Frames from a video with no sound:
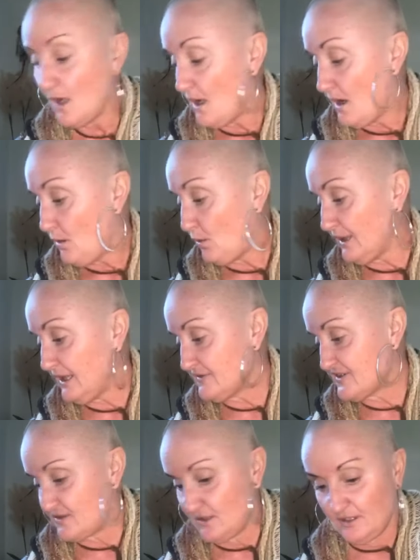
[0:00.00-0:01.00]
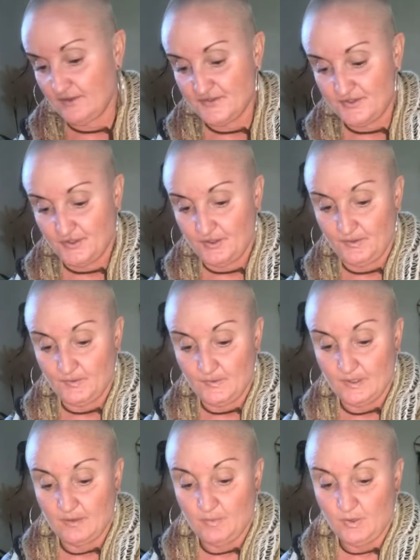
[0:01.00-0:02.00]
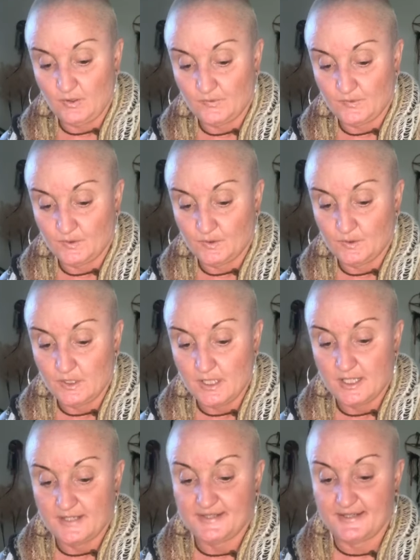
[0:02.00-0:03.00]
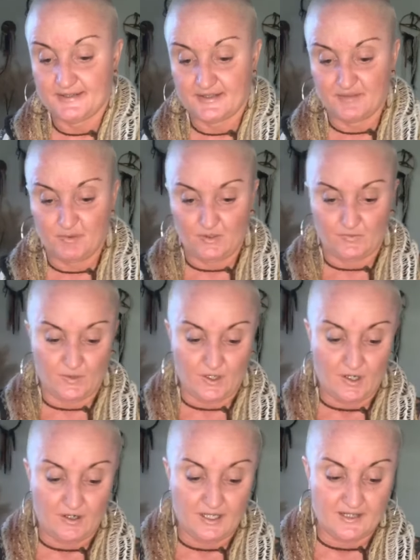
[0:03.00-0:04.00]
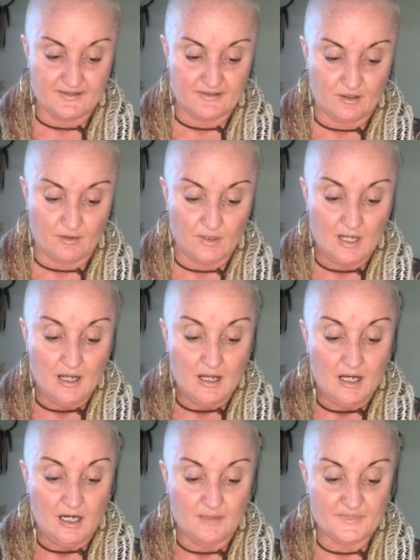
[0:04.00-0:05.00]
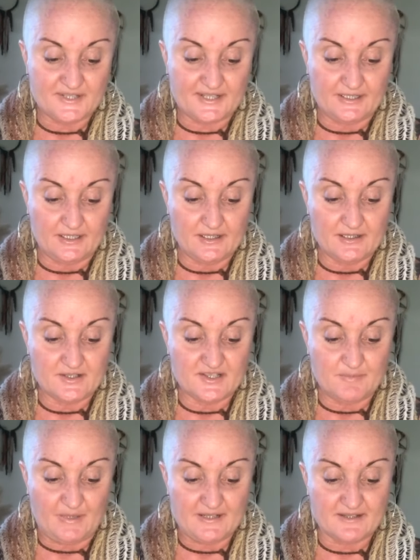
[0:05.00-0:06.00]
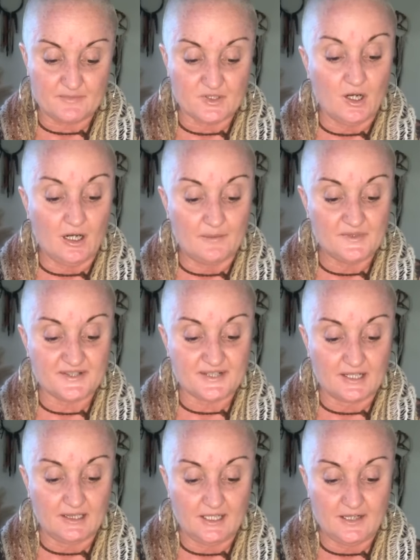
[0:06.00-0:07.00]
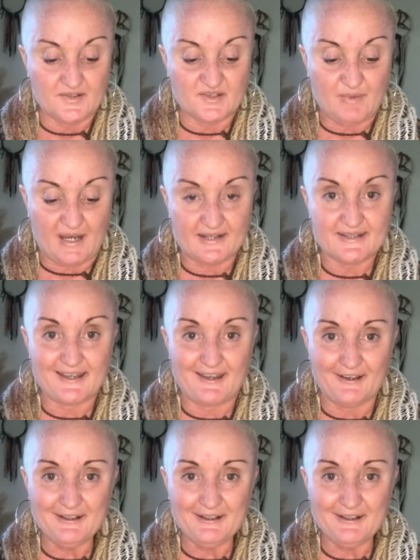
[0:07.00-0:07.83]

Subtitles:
Whatever serves you, beautiful sisters, beautiful yogis. So I'm just going to spend some time just to clear the space here.